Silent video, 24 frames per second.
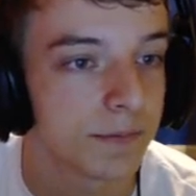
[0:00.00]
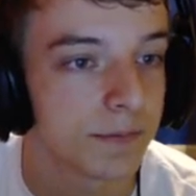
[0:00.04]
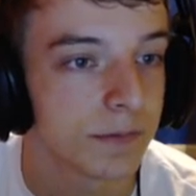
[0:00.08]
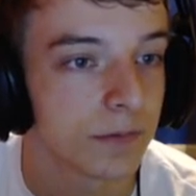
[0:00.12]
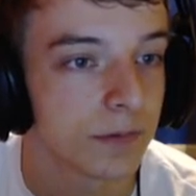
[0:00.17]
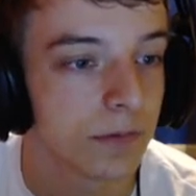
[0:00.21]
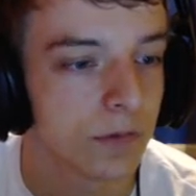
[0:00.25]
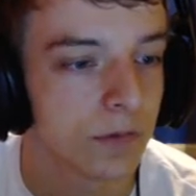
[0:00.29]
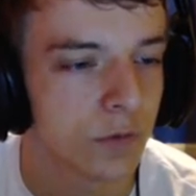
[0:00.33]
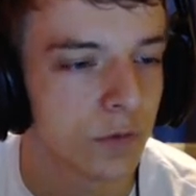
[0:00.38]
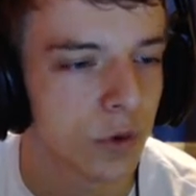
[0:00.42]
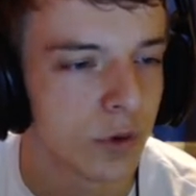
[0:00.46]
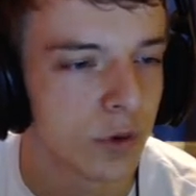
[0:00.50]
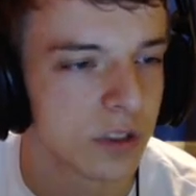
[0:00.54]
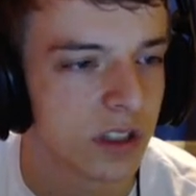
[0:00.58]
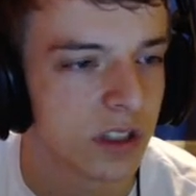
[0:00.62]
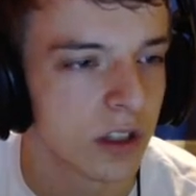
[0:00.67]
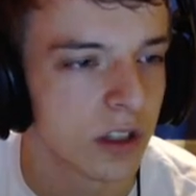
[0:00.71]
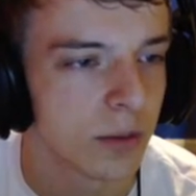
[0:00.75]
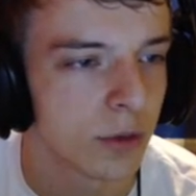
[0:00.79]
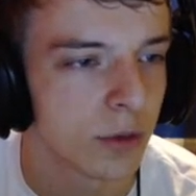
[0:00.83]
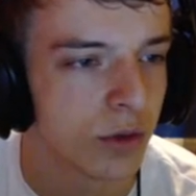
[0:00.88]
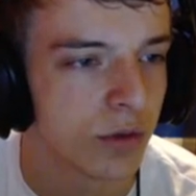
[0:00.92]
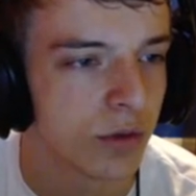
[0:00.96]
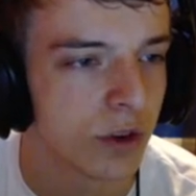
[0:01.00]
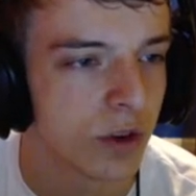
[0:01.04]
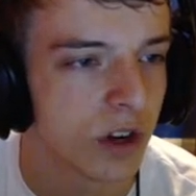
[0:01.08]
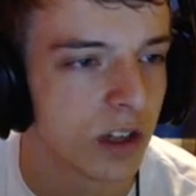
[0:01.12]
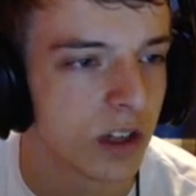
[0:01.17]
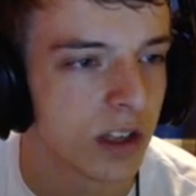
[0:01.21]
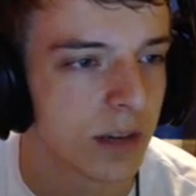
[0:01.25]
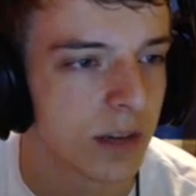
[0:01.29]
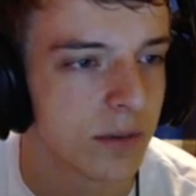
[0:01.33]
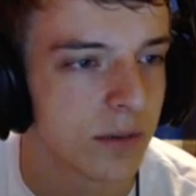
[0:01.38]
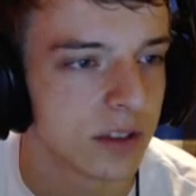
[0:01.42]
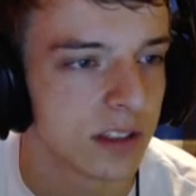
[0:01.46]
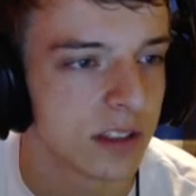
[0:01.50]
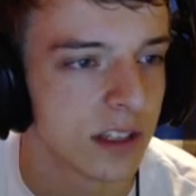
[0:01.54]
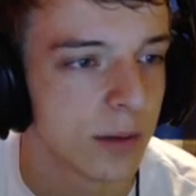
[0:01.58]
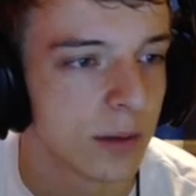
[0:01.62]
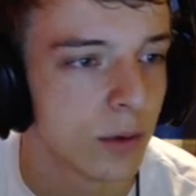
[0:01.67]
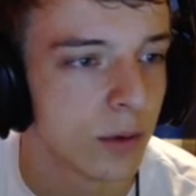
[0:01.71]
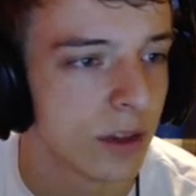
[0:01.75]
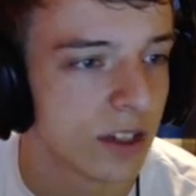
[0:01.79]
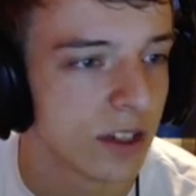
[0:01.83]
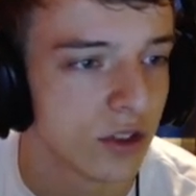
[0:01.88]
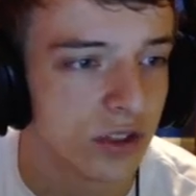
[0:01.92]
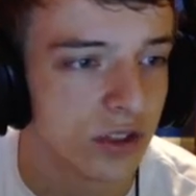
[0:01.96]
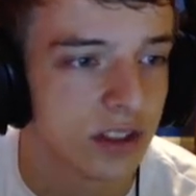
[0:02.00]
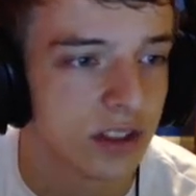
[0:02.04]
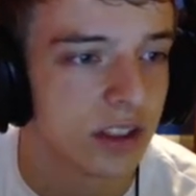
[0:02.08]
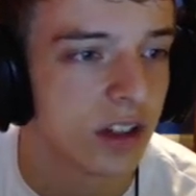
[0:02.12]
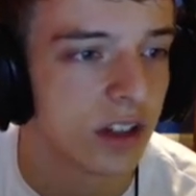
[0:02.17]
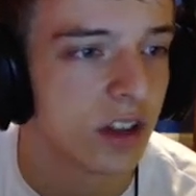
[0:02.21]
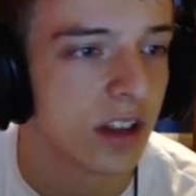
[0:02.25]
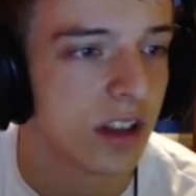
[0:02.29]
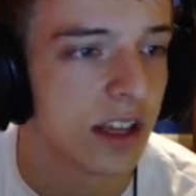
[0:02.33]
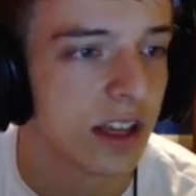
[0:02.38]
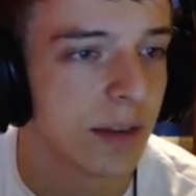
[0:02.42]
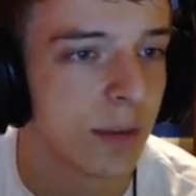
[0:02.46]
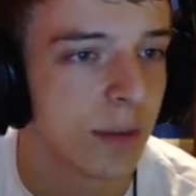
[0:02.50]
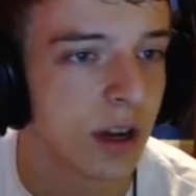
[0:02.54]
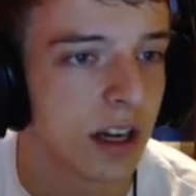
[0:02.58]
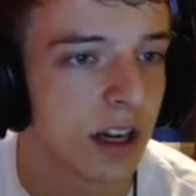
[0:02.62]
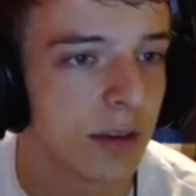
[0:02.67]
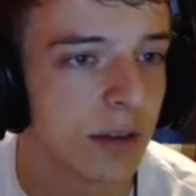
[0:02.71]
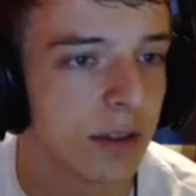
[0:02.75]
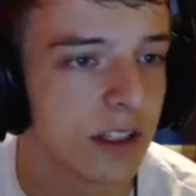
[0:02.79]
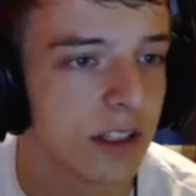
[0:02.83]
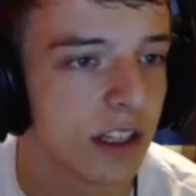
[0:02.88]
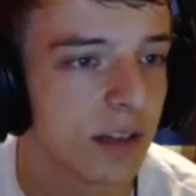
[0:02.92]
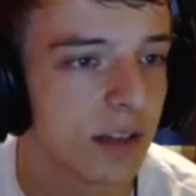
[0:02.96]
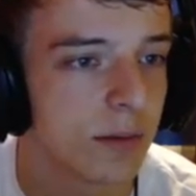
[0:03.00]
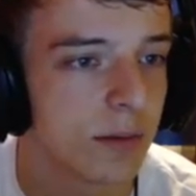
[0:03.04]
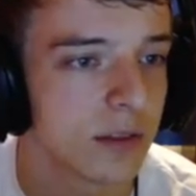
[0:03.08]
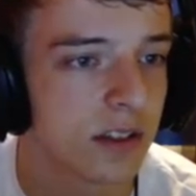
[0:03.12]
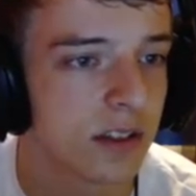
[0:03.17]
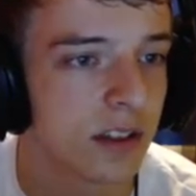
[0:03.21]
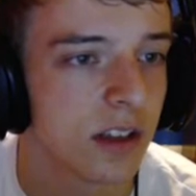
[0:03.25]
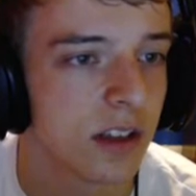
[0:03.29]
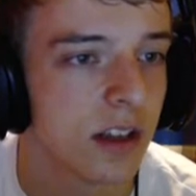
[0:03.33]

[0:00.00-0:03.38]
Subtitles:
was the other move? Rock climbs and double edges and all that, body slams.